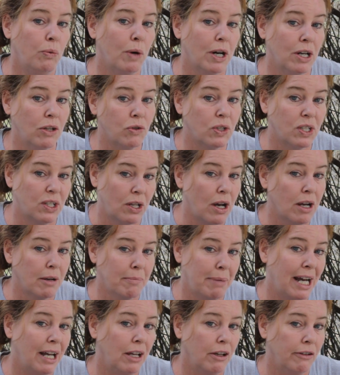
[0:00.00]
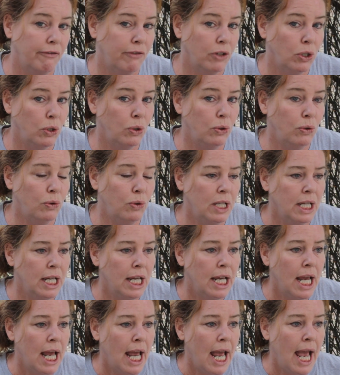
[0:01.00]
where you stockpile food.
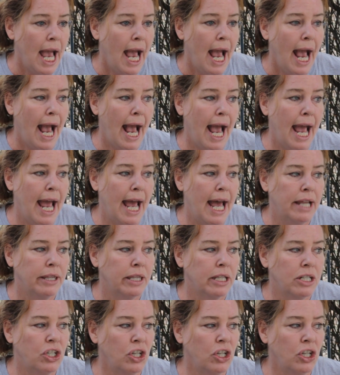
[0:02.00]
And the